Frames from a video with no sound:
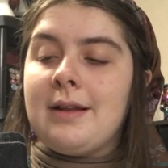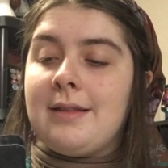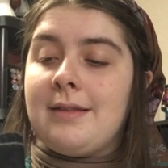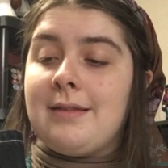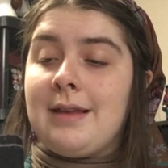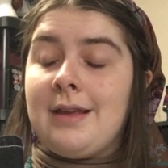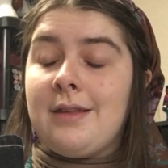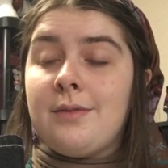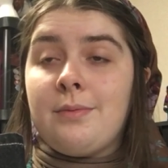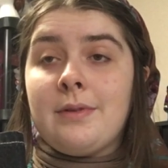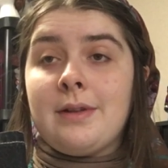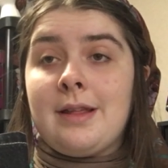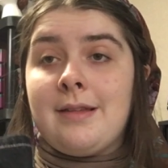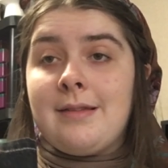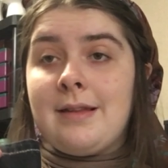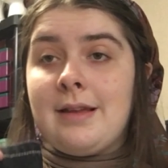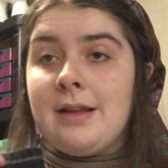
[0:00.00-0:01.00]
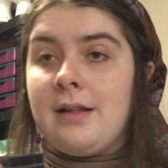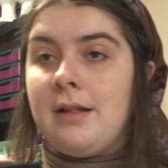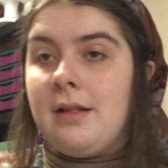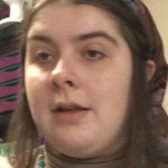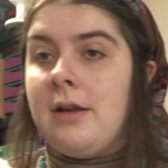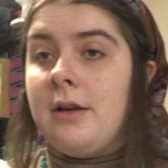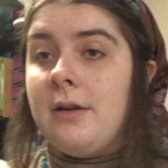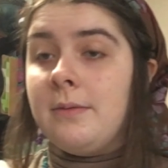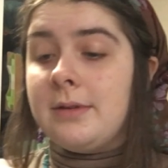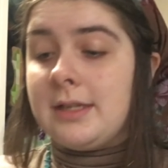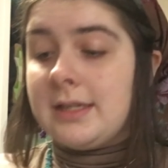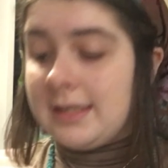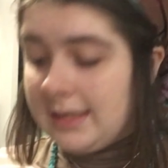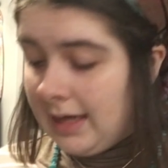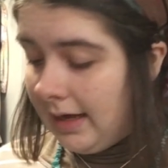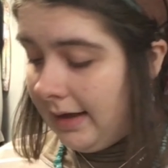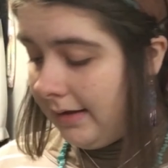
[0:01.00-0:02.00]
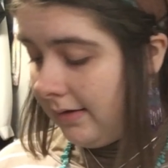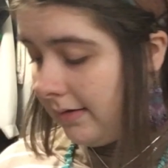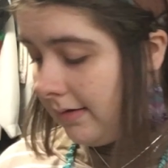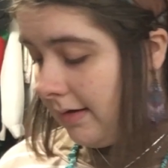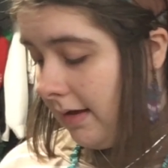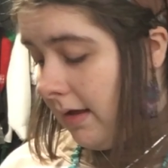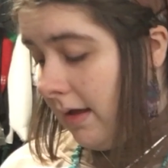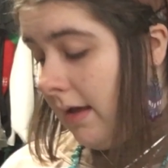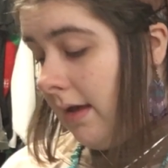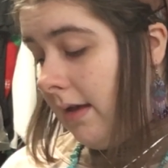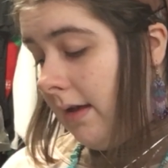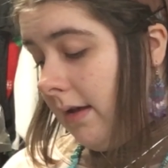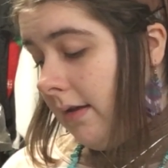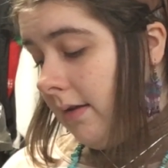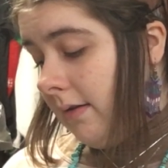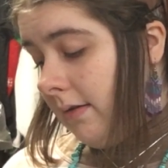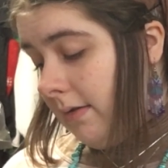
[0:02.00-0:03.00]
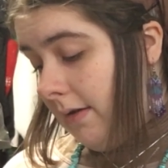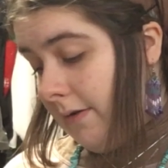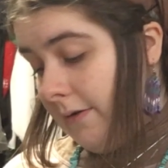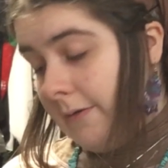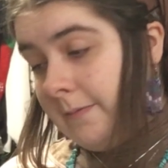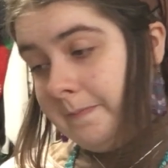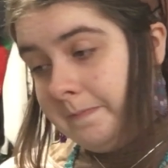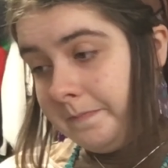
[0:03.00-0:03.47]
It stays pretty still, which is nice. So